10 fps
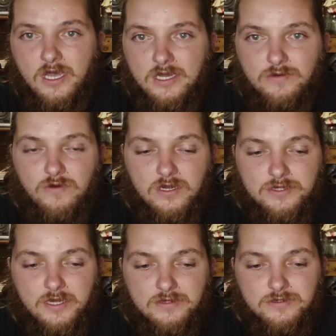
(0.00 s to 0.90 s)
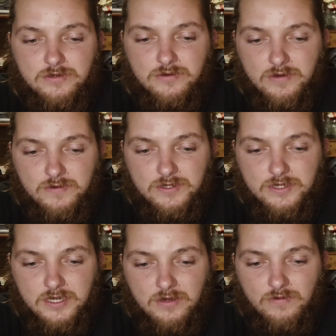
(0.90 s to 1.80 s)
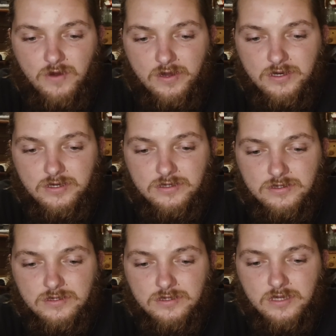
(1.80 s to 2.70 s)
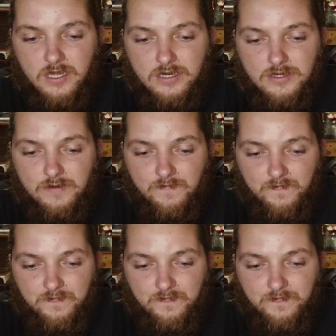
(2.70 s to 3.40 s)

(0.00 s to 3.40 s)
I had to walk down to a river to get water, and